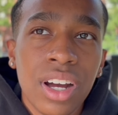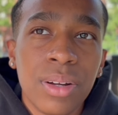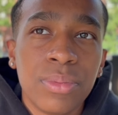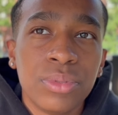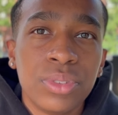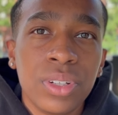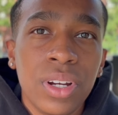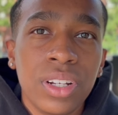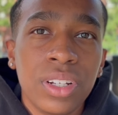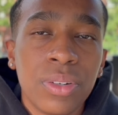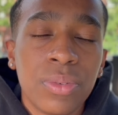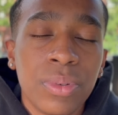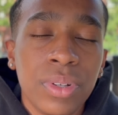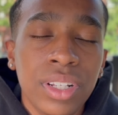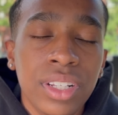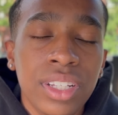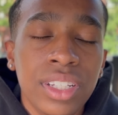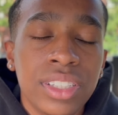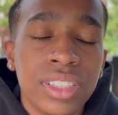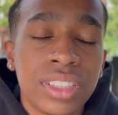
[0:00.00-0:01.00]
I'm trying to
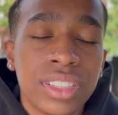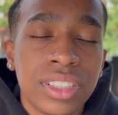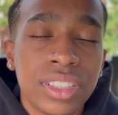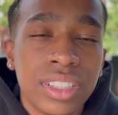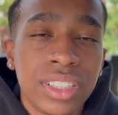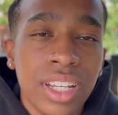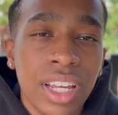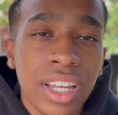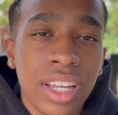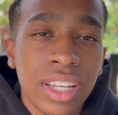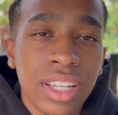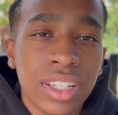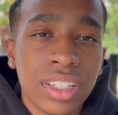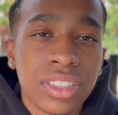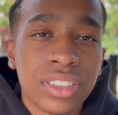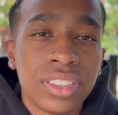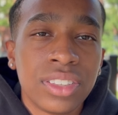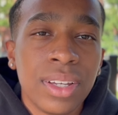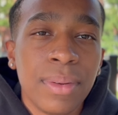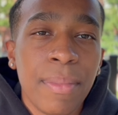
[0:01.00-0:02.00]
really stick
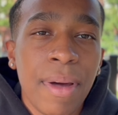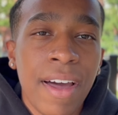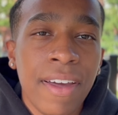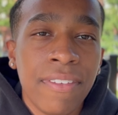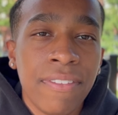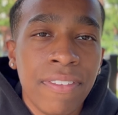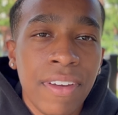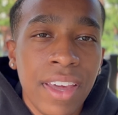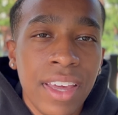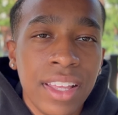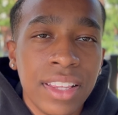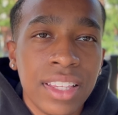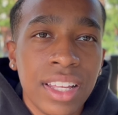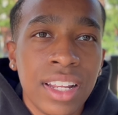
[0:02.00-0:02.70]
to my faith